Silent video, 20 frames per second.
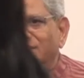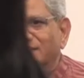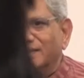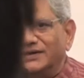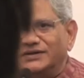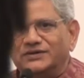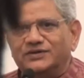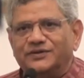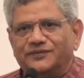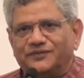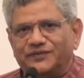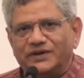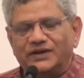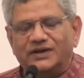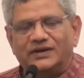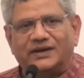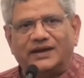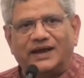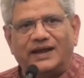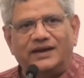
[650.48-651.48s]
search of
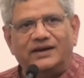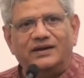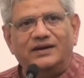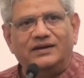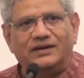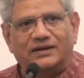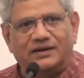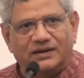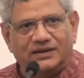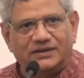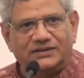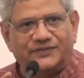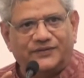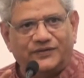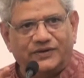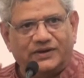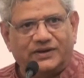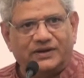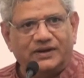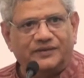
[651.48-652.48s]
the calendar girls
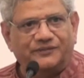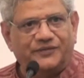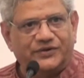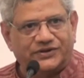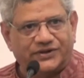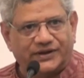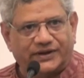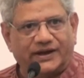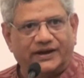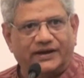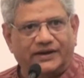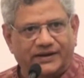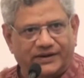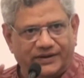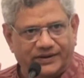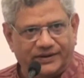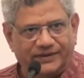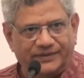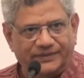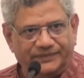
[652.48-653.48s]
for the Kingfisher
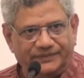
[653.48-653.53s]
calendar.